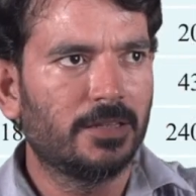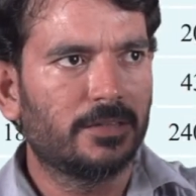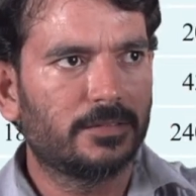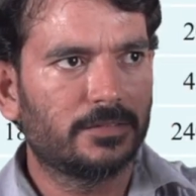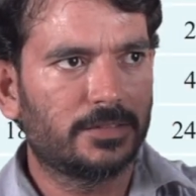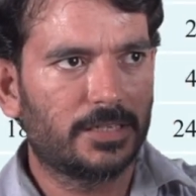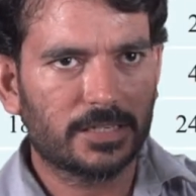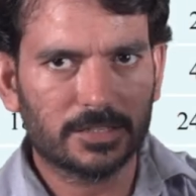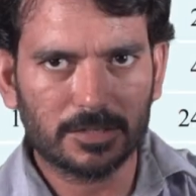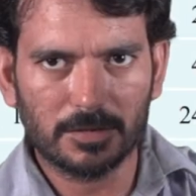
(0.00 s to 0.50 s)

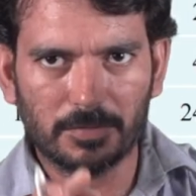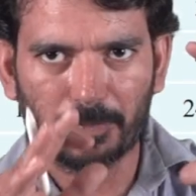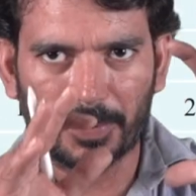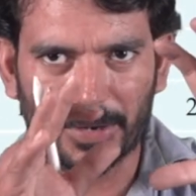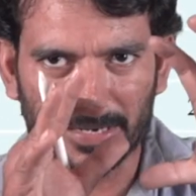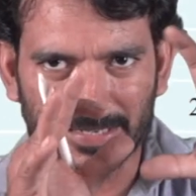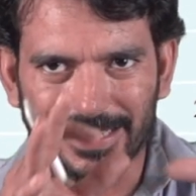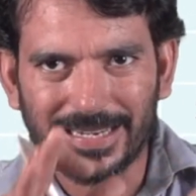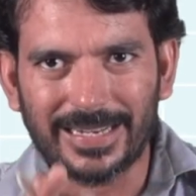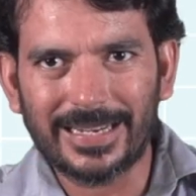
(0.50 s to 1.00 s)
just
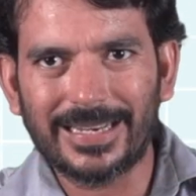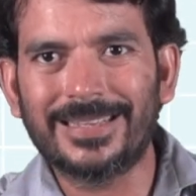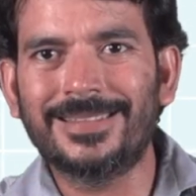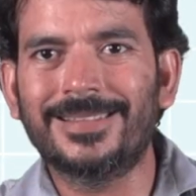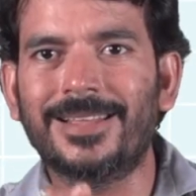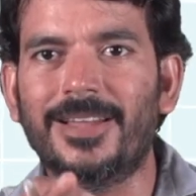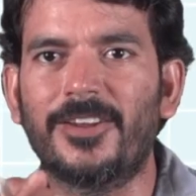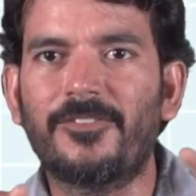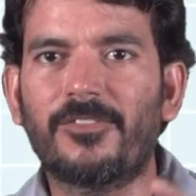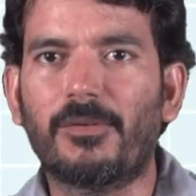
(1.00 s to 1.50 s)
presenting
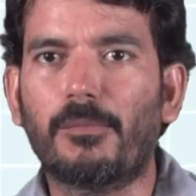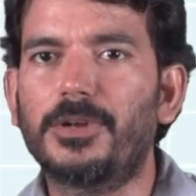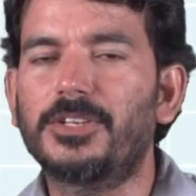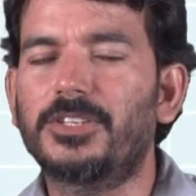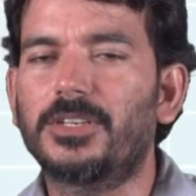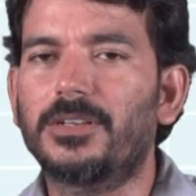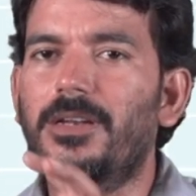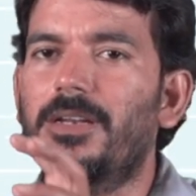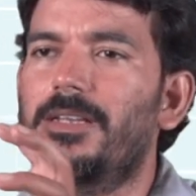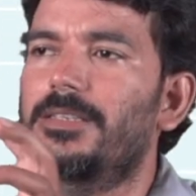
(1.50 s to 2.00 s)
the
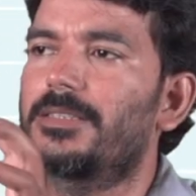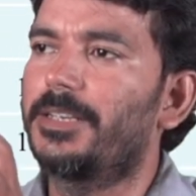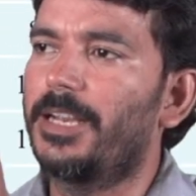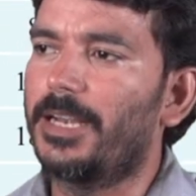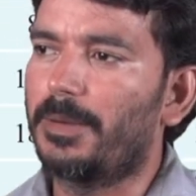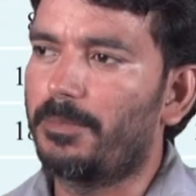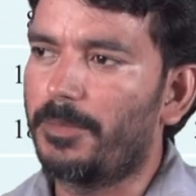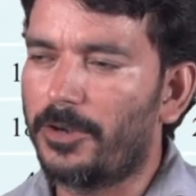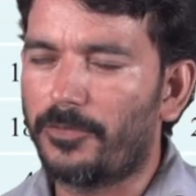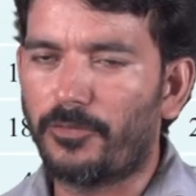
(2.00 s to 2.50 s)
information in a
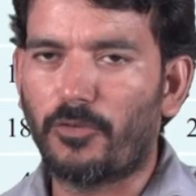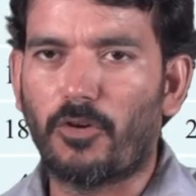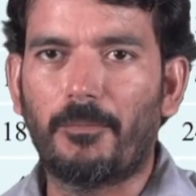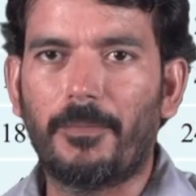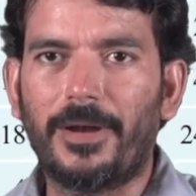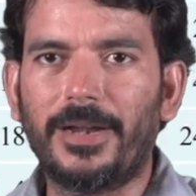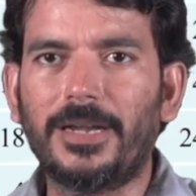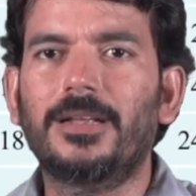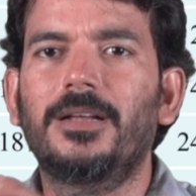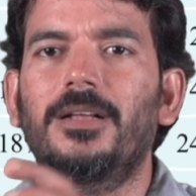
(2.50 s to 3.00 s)
statement
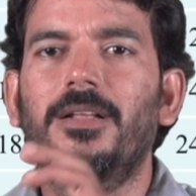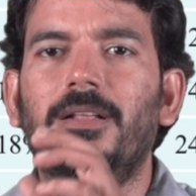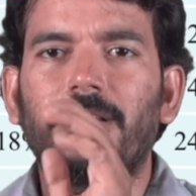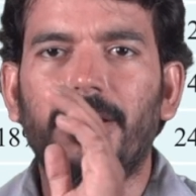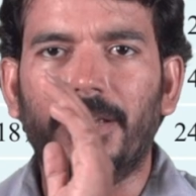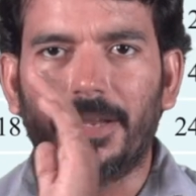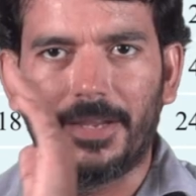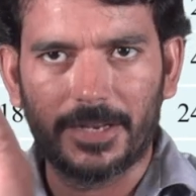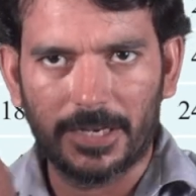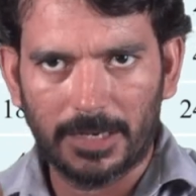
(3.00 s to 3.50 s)
format.
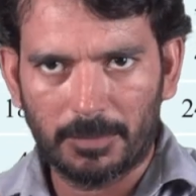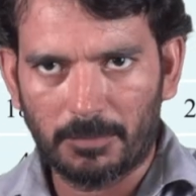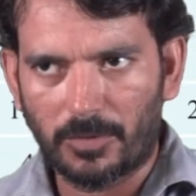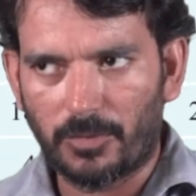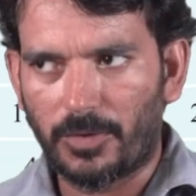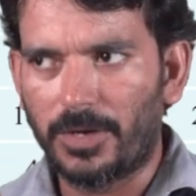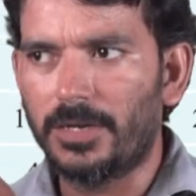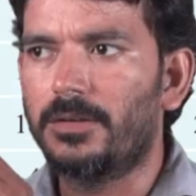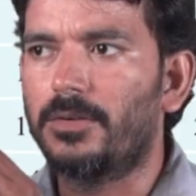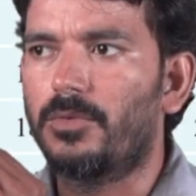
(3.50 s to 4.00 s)
Year number
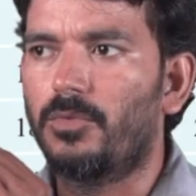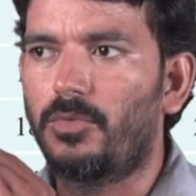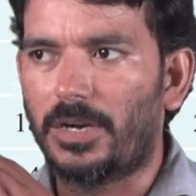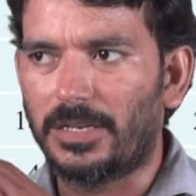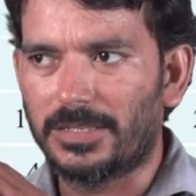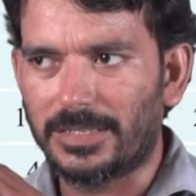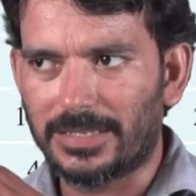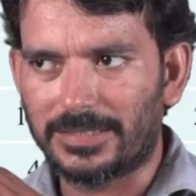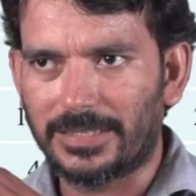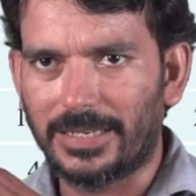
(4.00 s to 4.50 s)
1,
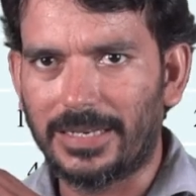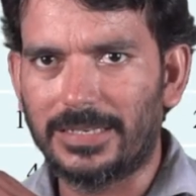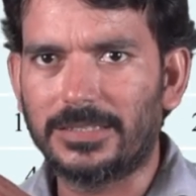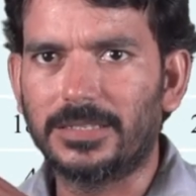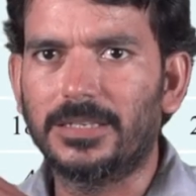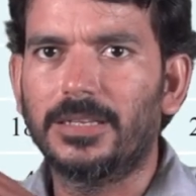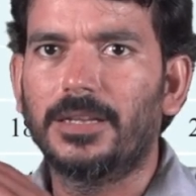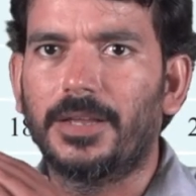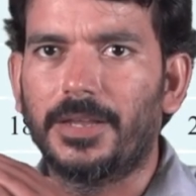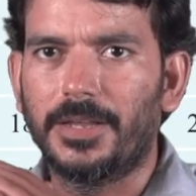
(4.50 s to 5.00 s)
what is the
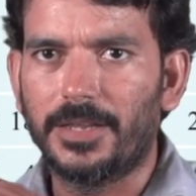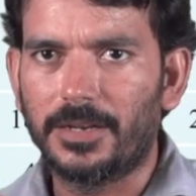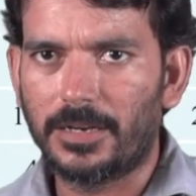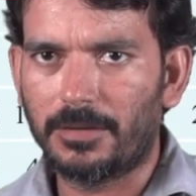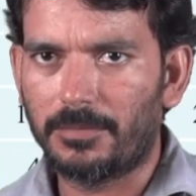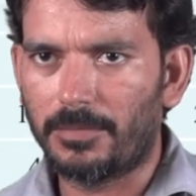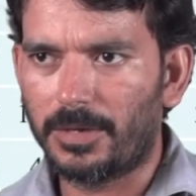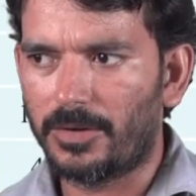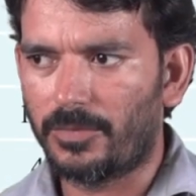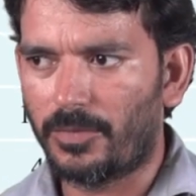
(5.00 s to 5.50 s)
sales? Year
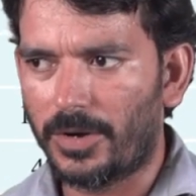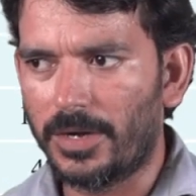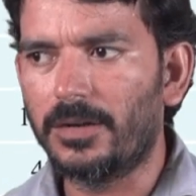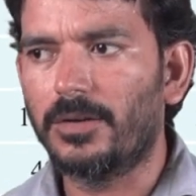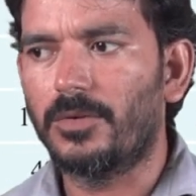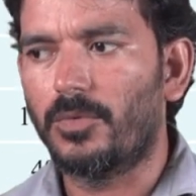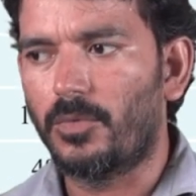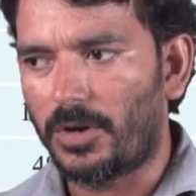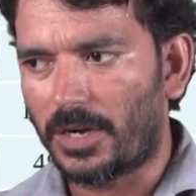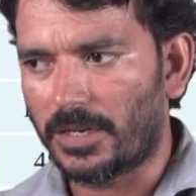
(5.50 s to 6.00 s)
number
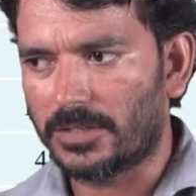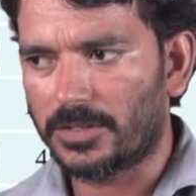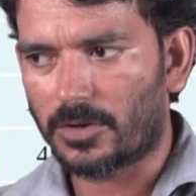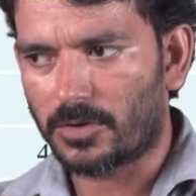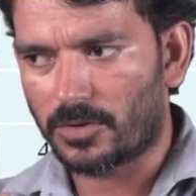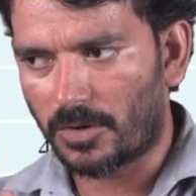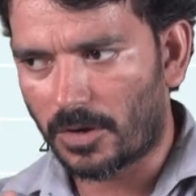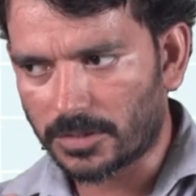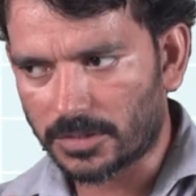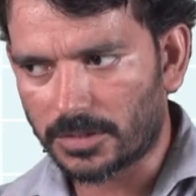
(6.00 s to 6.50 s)
1, what is the
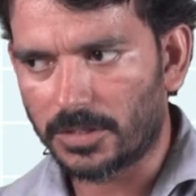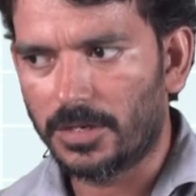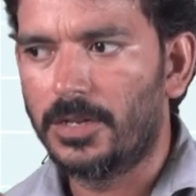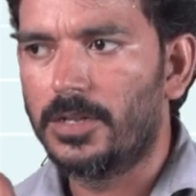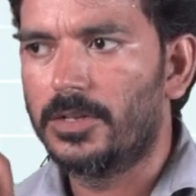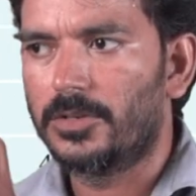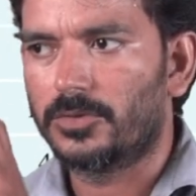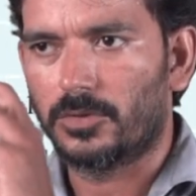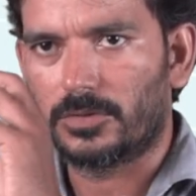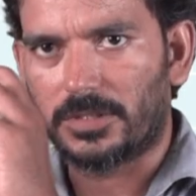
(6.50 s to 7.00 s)
cost?
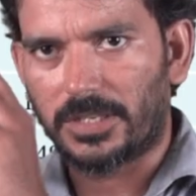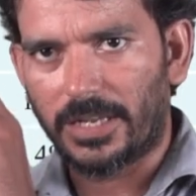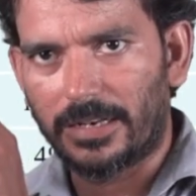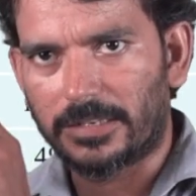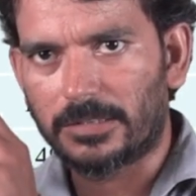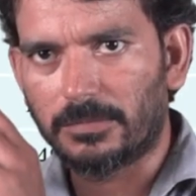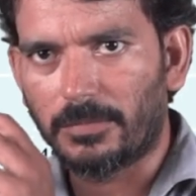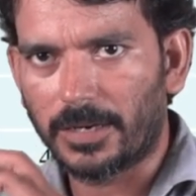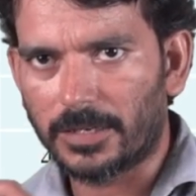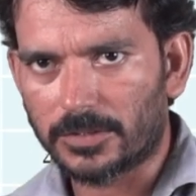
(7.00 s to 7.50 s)
So
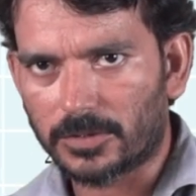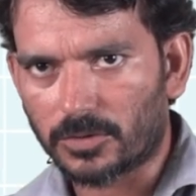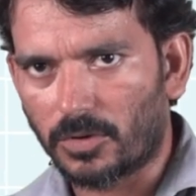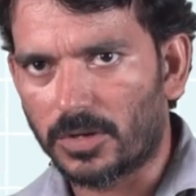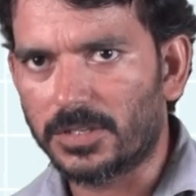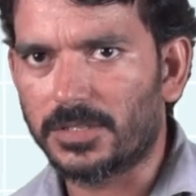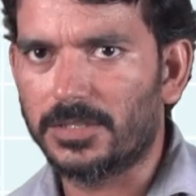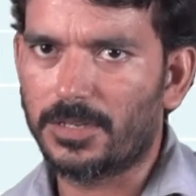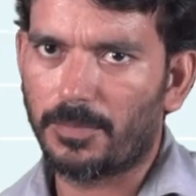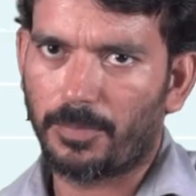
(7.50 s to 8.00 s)
sales minus
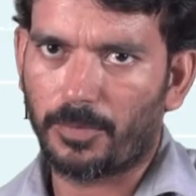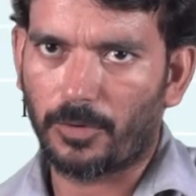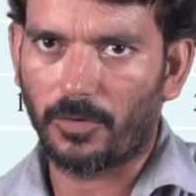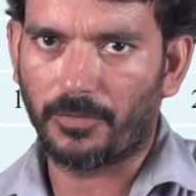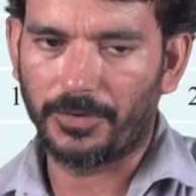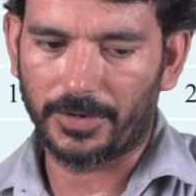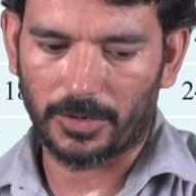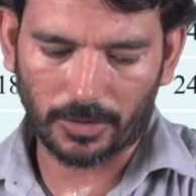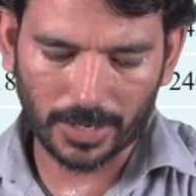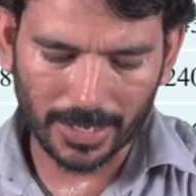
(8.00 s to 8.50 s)
cost is a
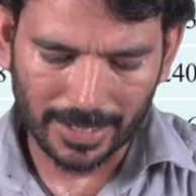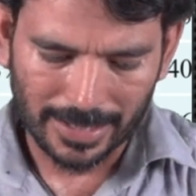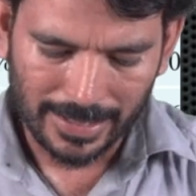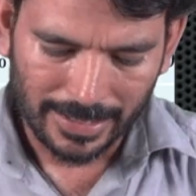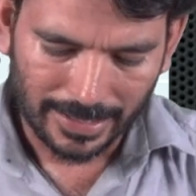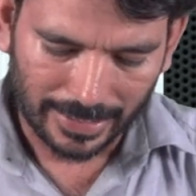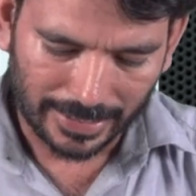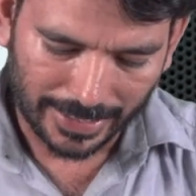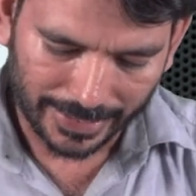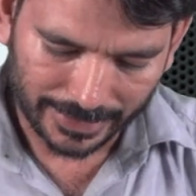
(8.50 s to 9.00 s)
profit. Okay,
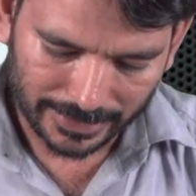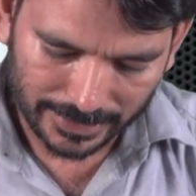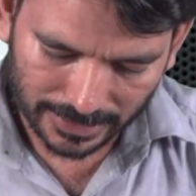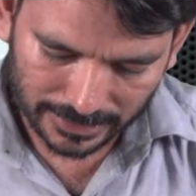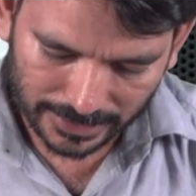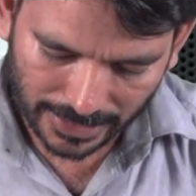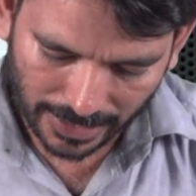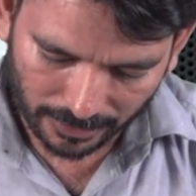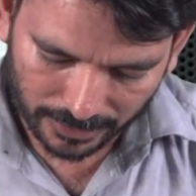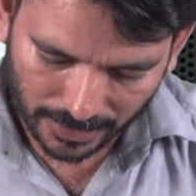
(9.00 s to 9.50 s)
like
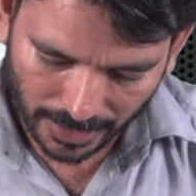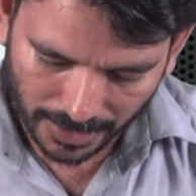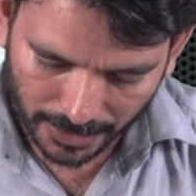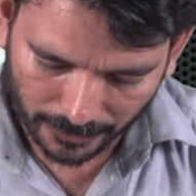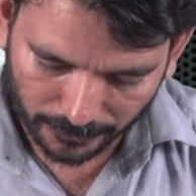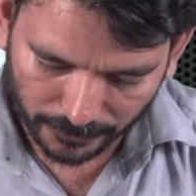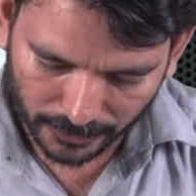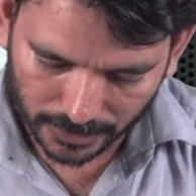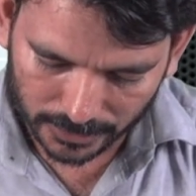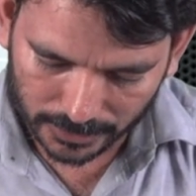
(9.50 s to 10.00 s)
that they have done
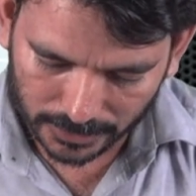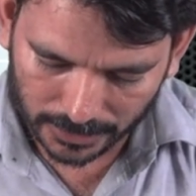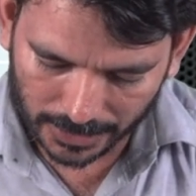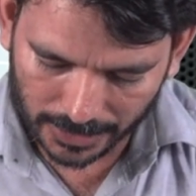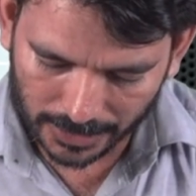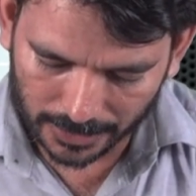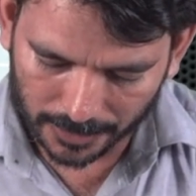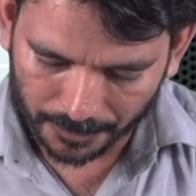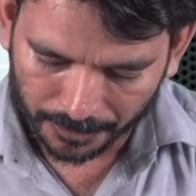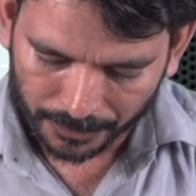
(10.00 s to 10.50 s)
it for
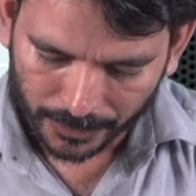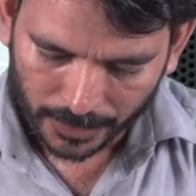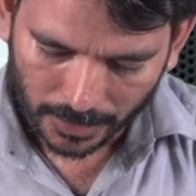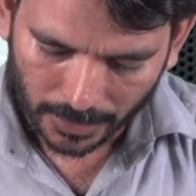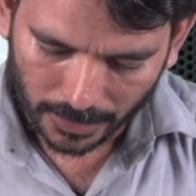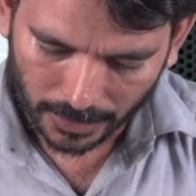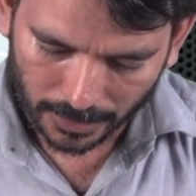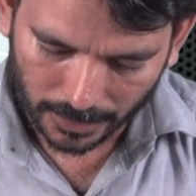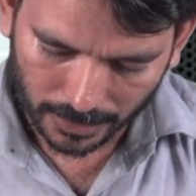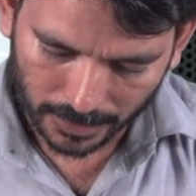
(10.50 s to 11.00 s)
three
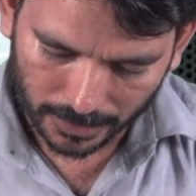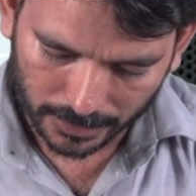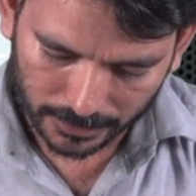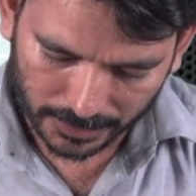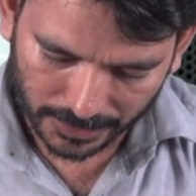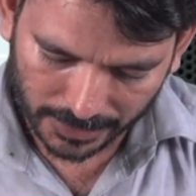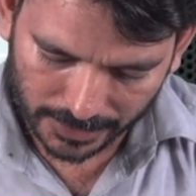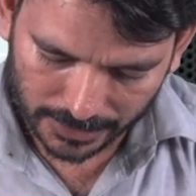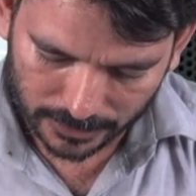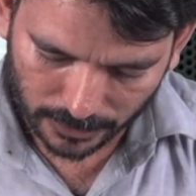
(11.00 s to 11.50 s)

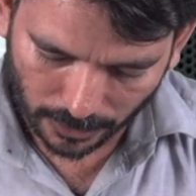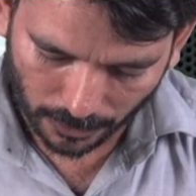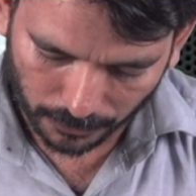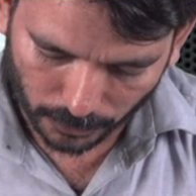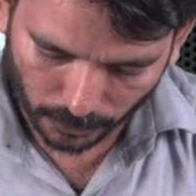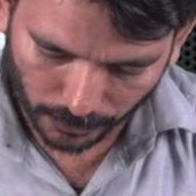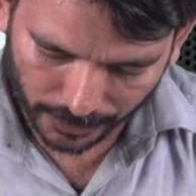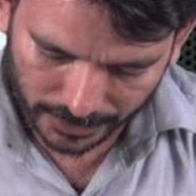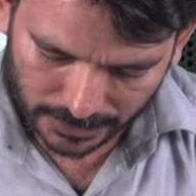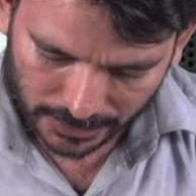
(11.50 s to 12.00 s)

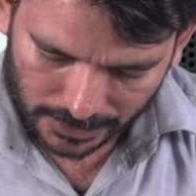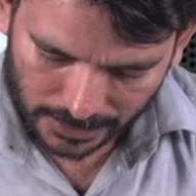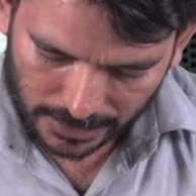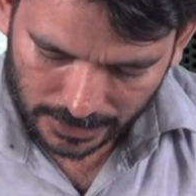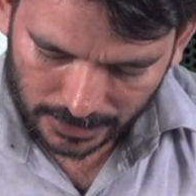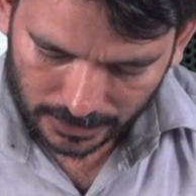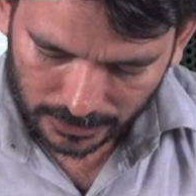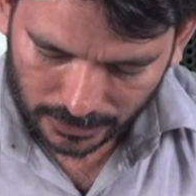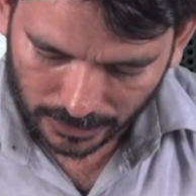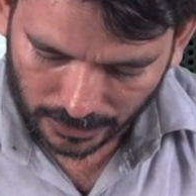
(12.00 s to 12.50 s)
softwares.
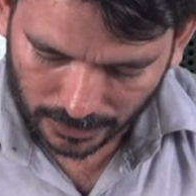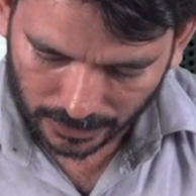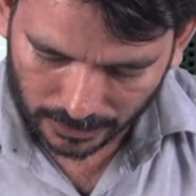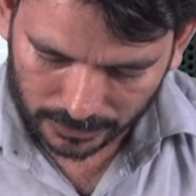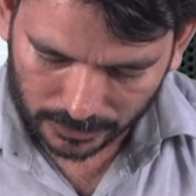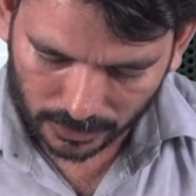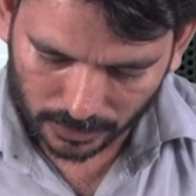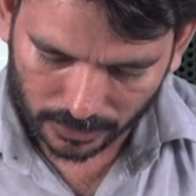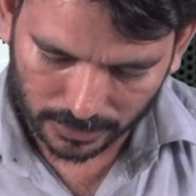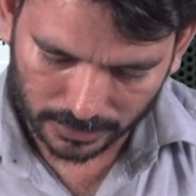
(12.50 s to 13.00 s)

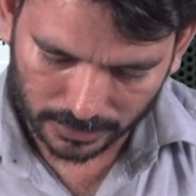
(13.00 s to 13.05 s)
So